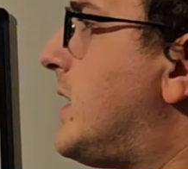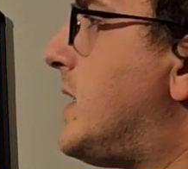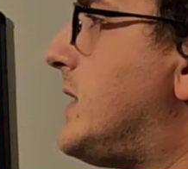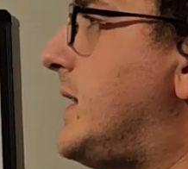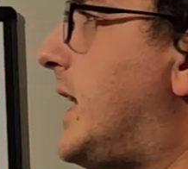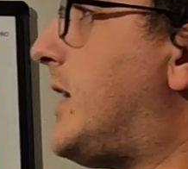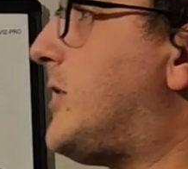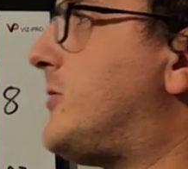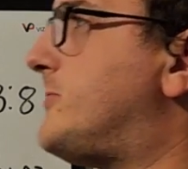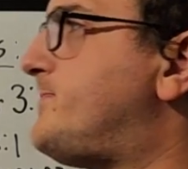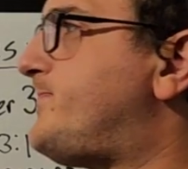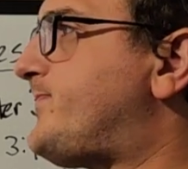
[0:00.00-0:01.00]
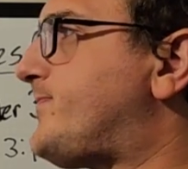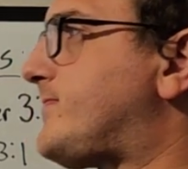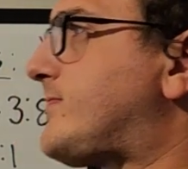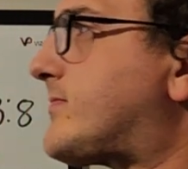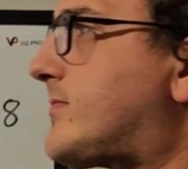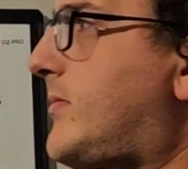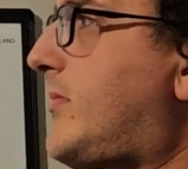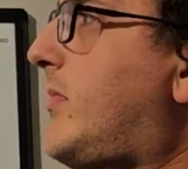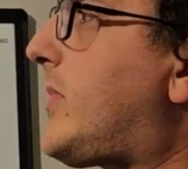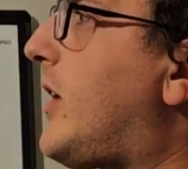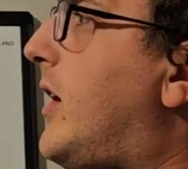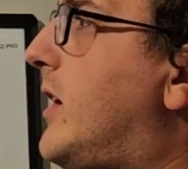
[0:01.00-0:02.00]
Now,
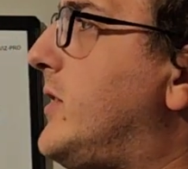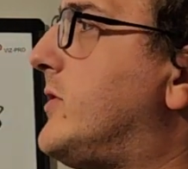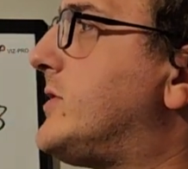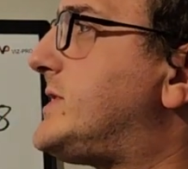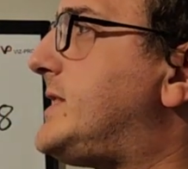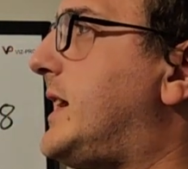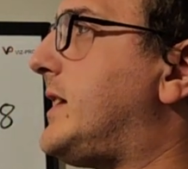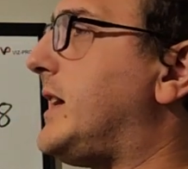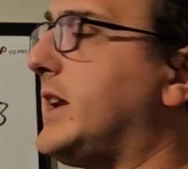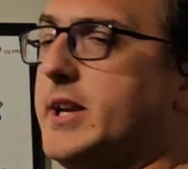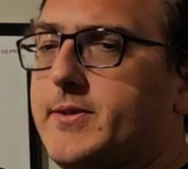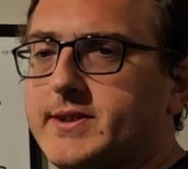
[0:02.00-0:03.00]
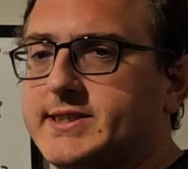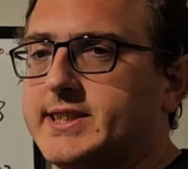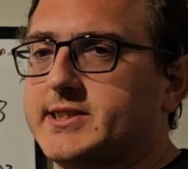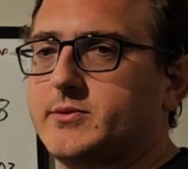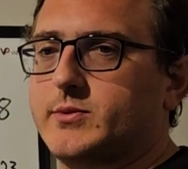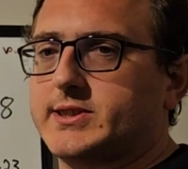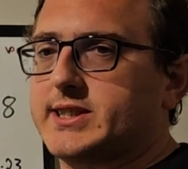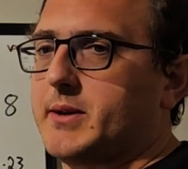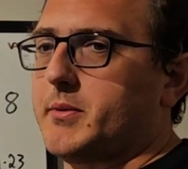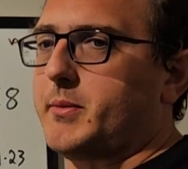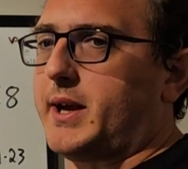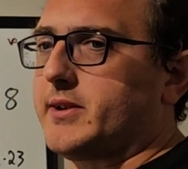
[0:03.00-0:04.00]
understanding, it even says it one time
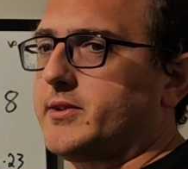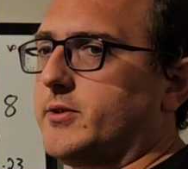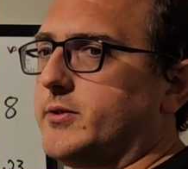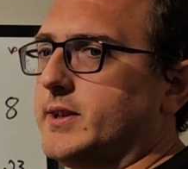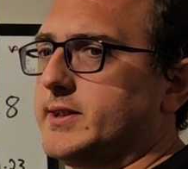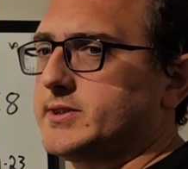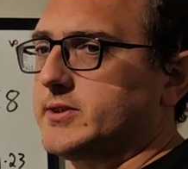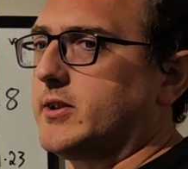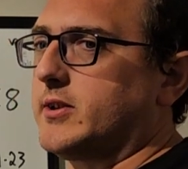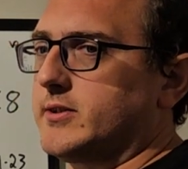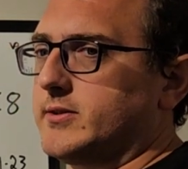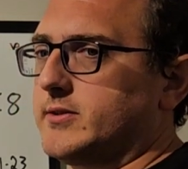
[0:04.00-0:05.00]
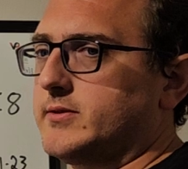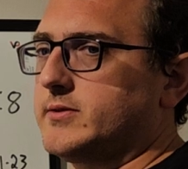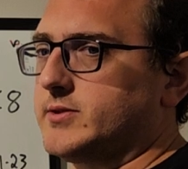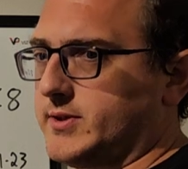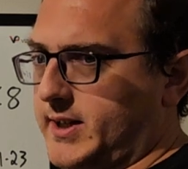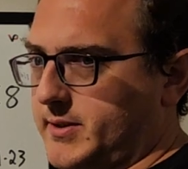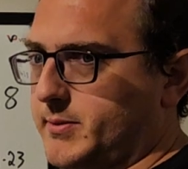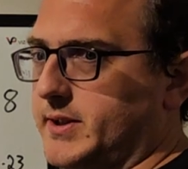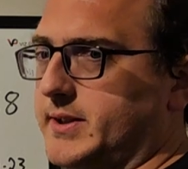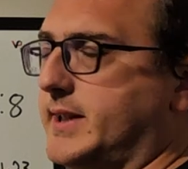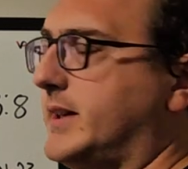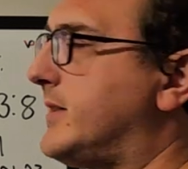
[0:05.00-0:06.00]
in Matthew and then it's gone. So think
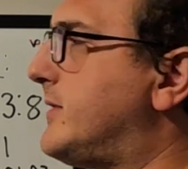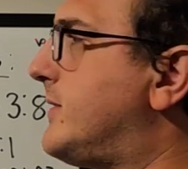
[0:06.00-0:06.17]
about that.